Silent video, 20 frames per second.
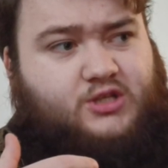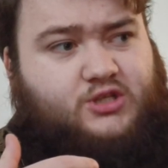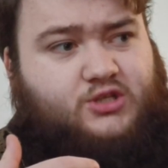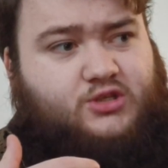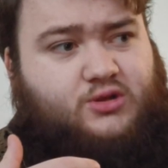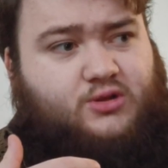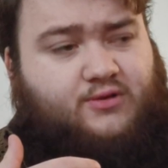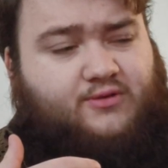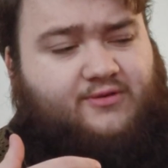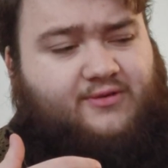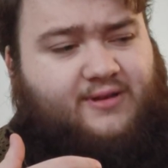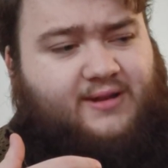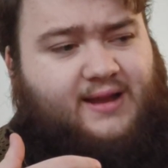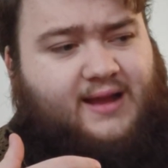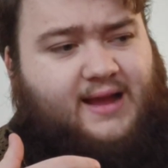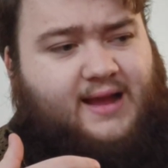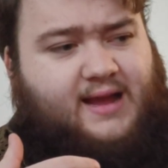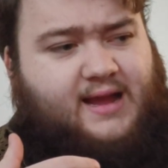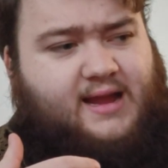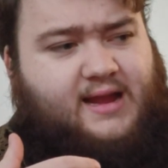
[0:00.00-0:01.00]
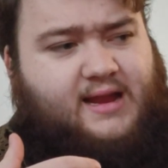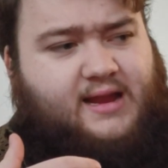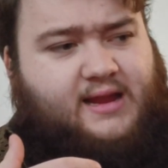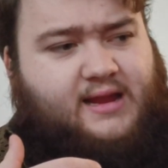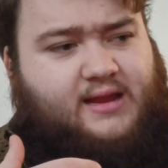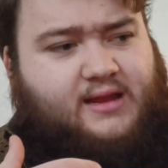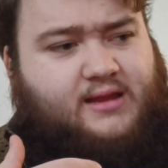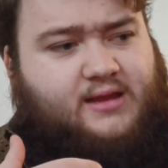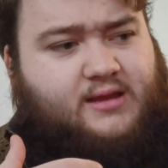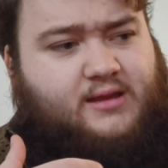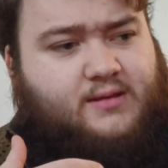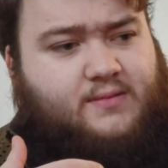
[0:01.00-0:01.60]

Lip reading: Stuff like